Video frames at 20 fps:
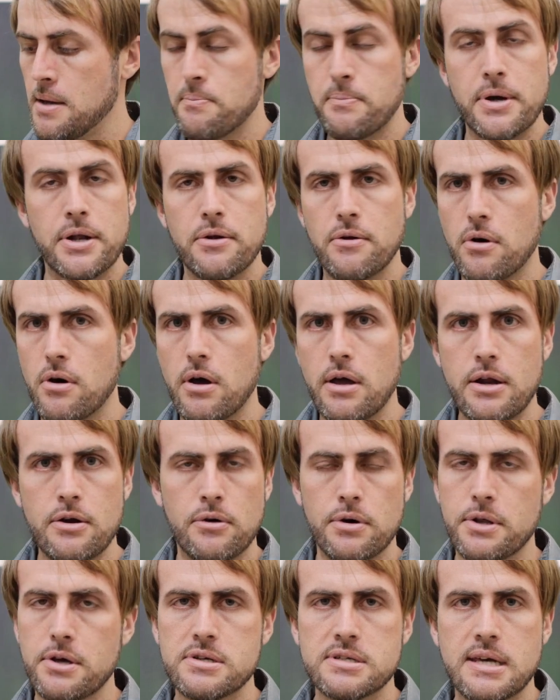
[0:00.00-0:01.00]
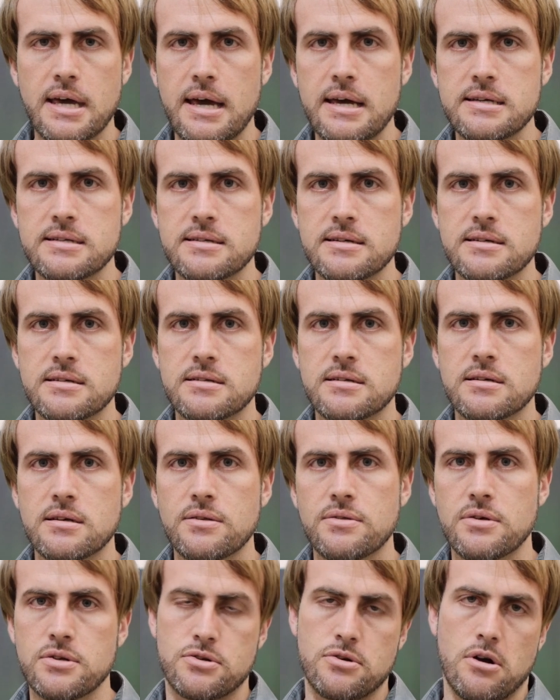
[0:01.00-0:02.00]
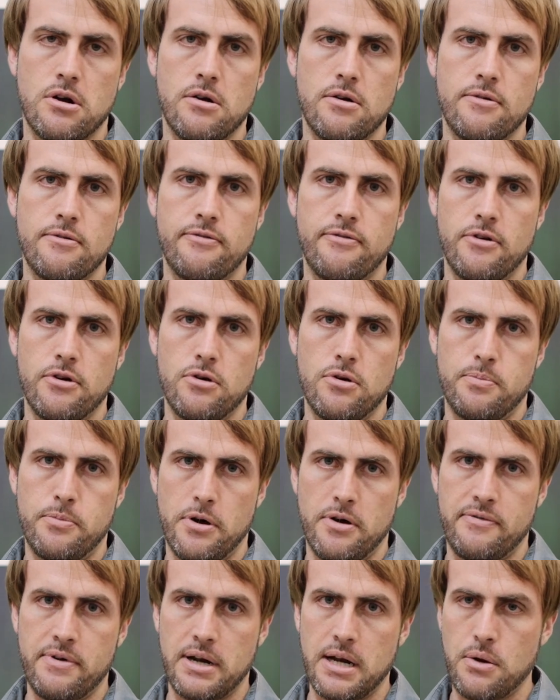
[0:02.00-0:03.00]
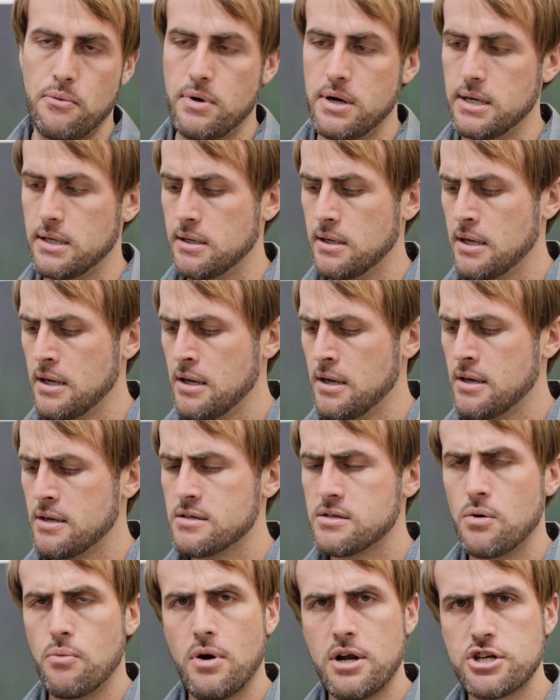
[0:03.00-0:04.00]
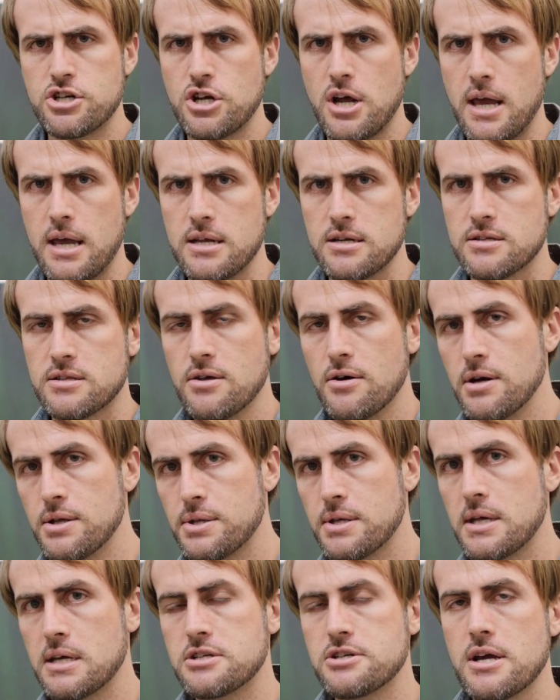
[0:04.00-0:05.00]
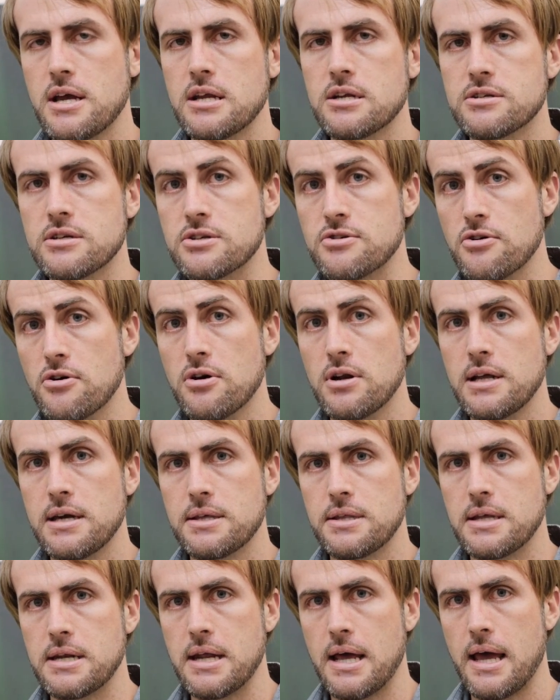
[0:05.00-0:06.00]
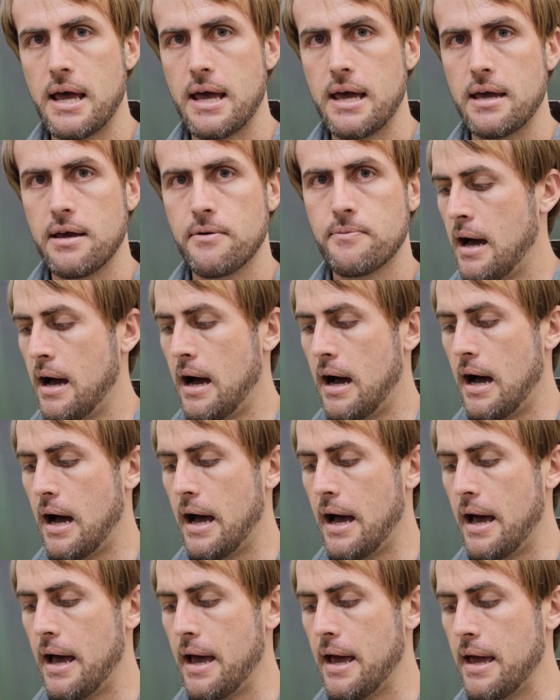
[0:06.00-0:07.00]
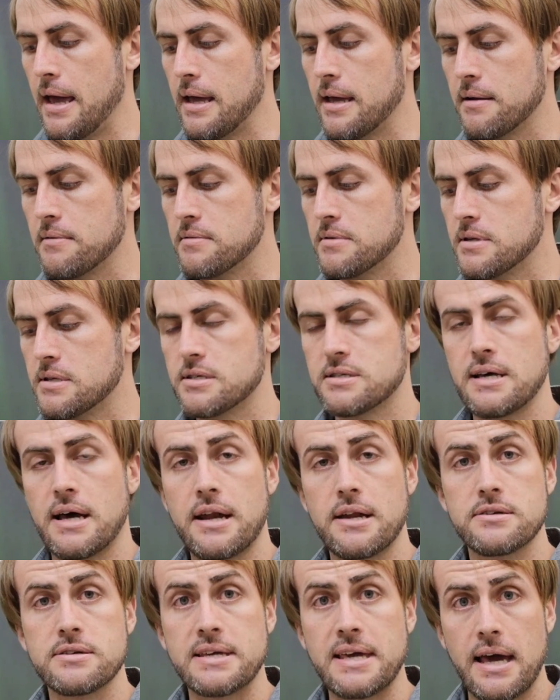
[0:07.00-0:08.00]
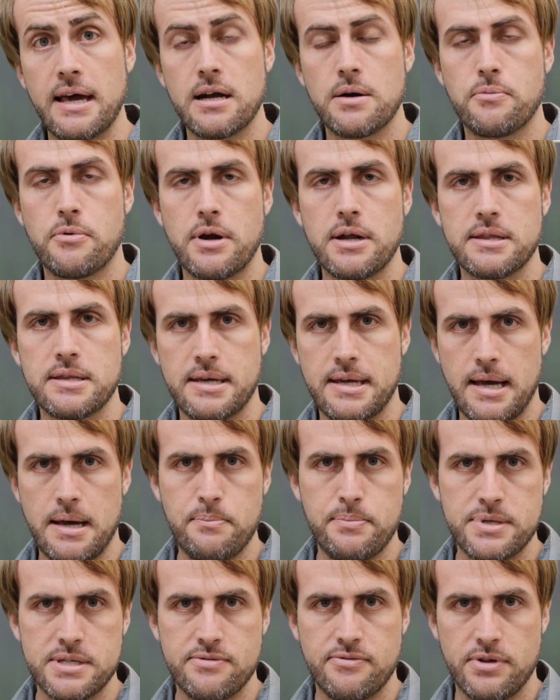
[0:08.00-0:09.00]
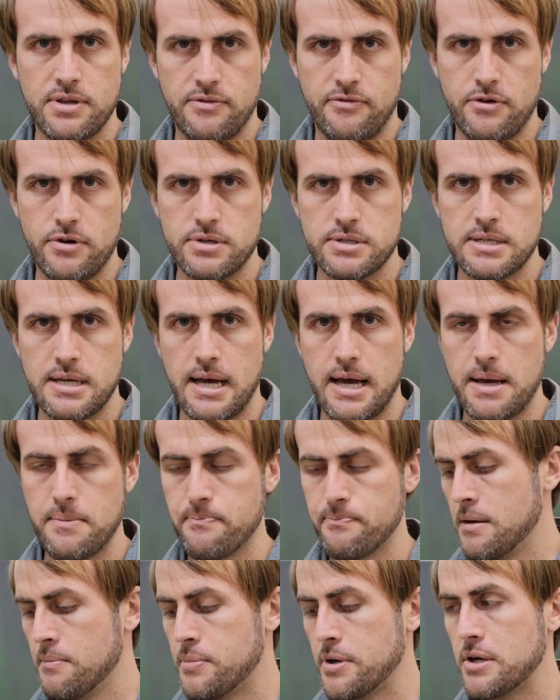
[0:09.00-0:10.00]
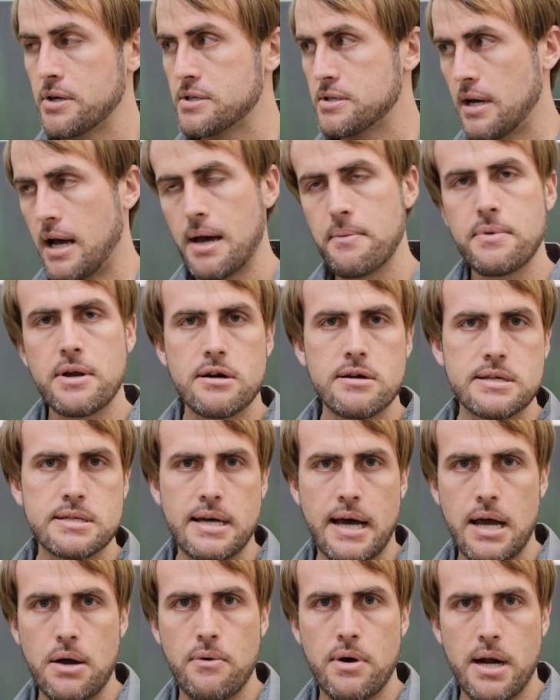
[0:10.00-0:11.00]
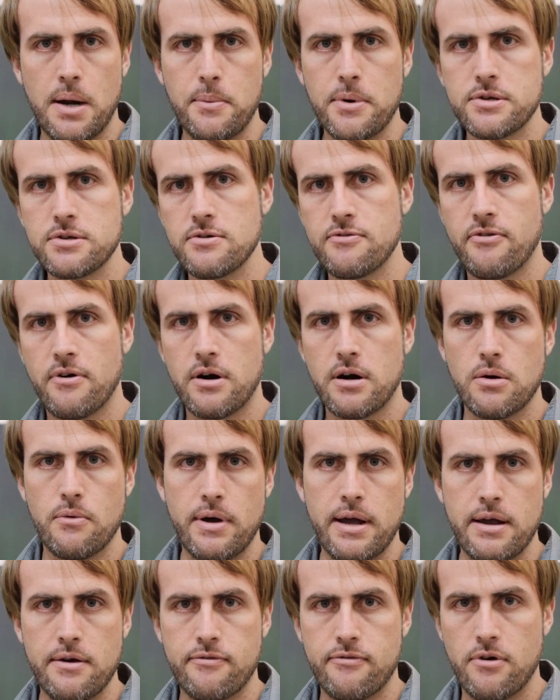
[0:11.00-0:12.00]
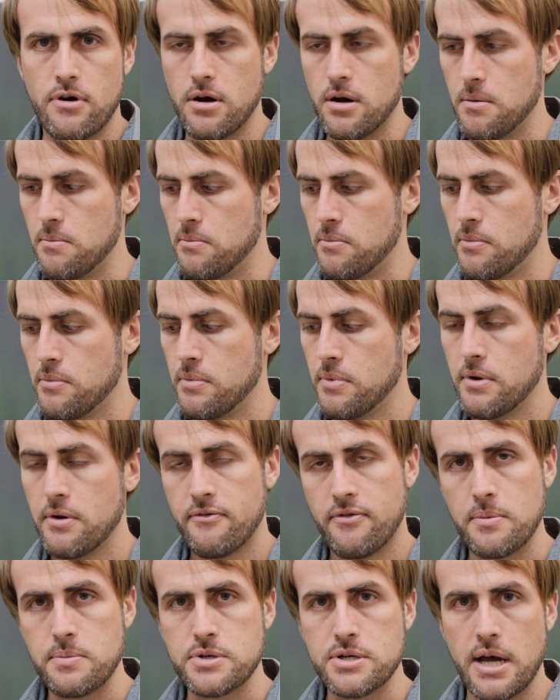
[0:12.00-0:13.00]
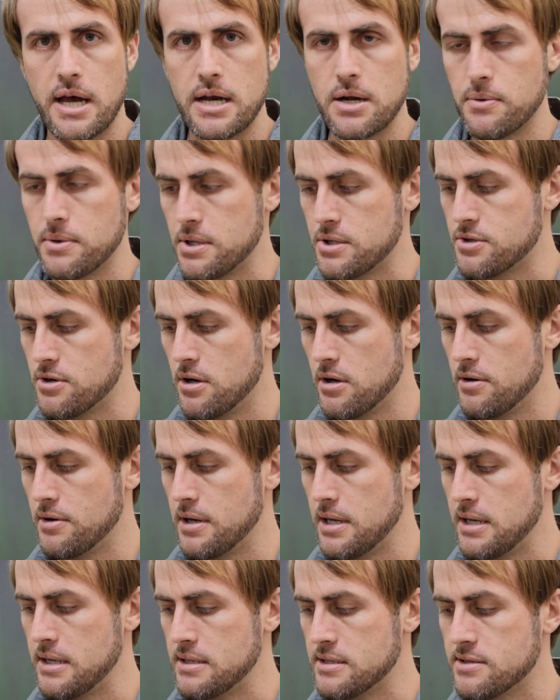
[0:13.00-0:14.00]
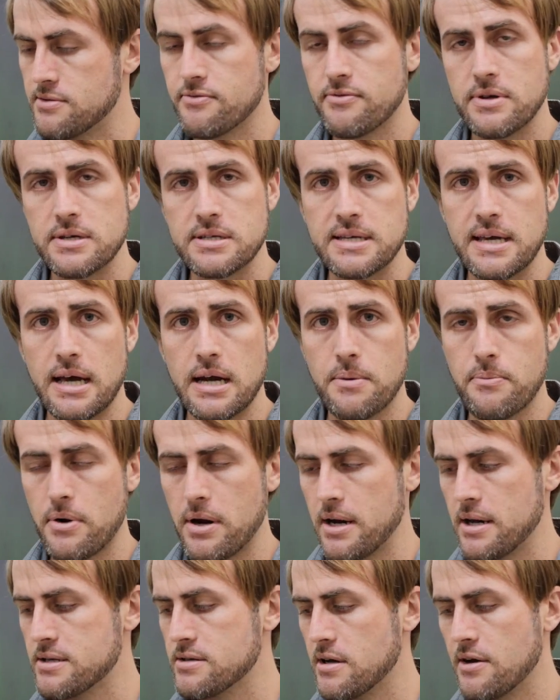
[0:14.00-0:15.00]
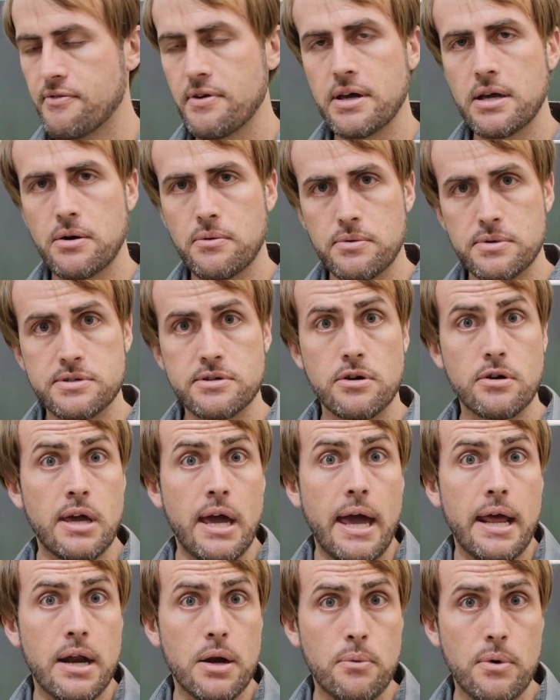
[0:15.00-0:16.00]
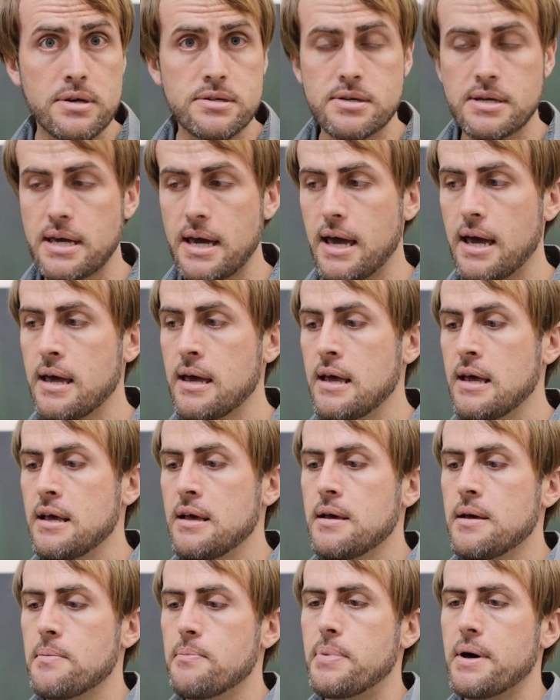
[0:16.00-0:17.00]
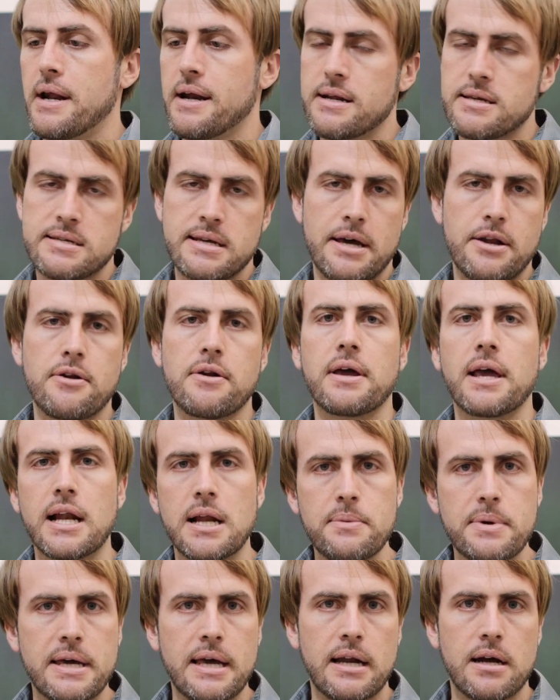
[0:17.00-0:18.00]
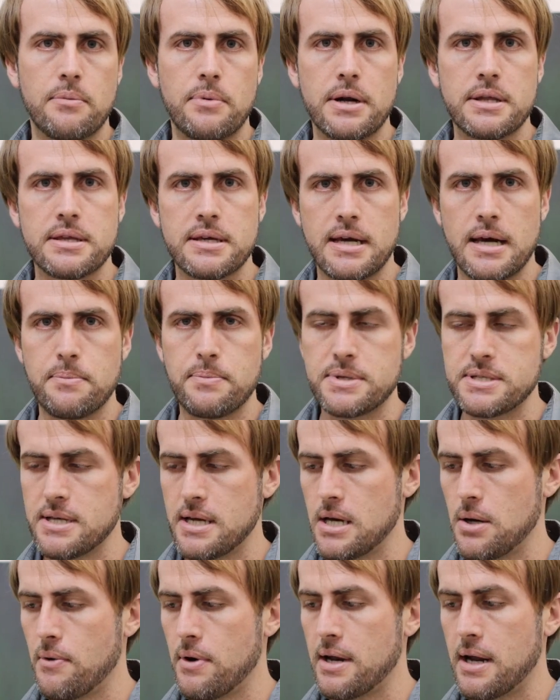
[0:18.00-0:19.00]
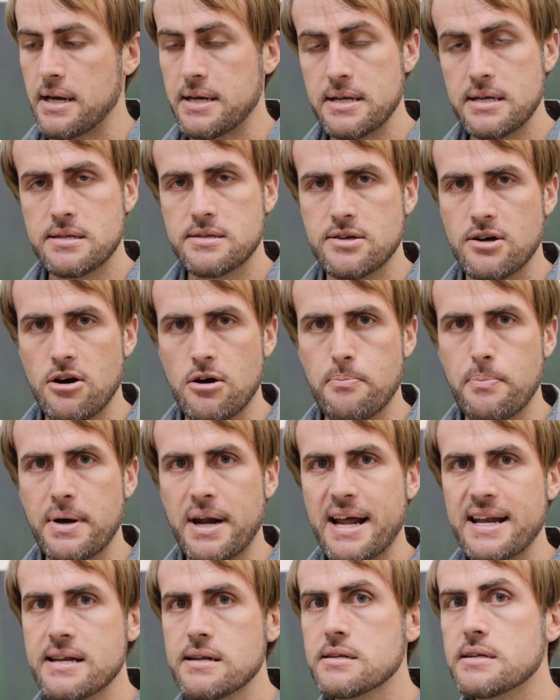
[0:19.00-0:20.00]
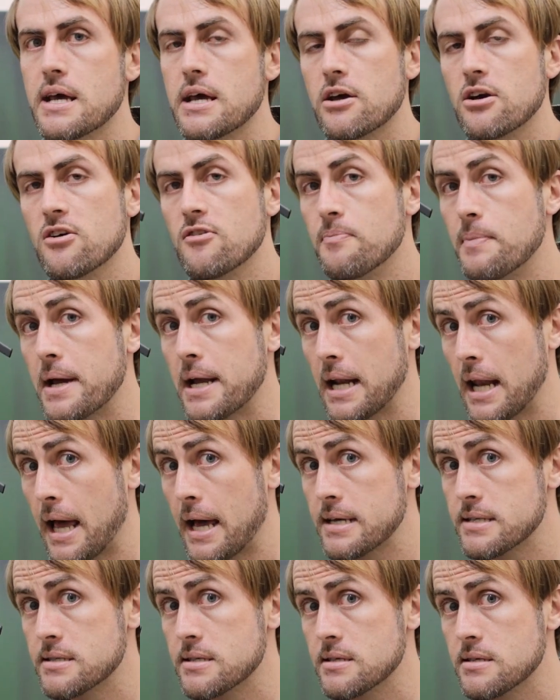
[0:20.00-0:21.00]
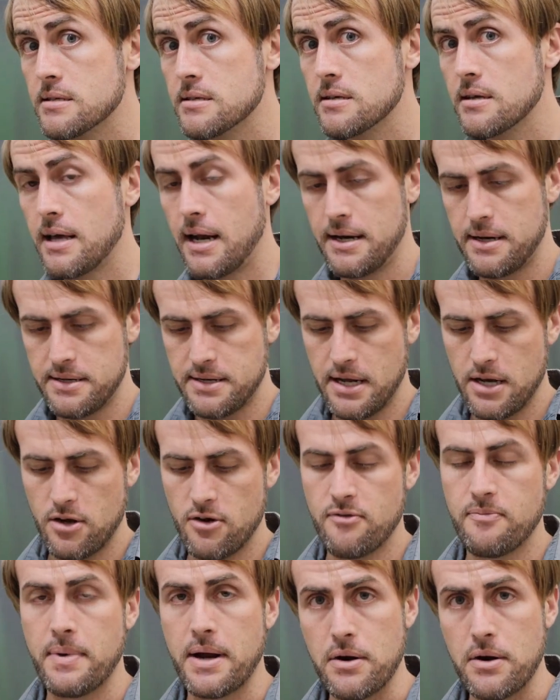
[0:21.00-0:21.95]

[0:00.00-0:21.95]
But in all those cases, the drone flew perfectly well. So what changed? The only thing that changed is earlier the day, I decided to calibrate the compass for the first time. Because I'm here in Taiwan, I'm not too far away from China where the drone is calibrated, so I figured it was okay, and it was okay, but I decided, okay, let me calibrate the compass anyway, and I did so, but I didn't take off my glasses, I didn't take off my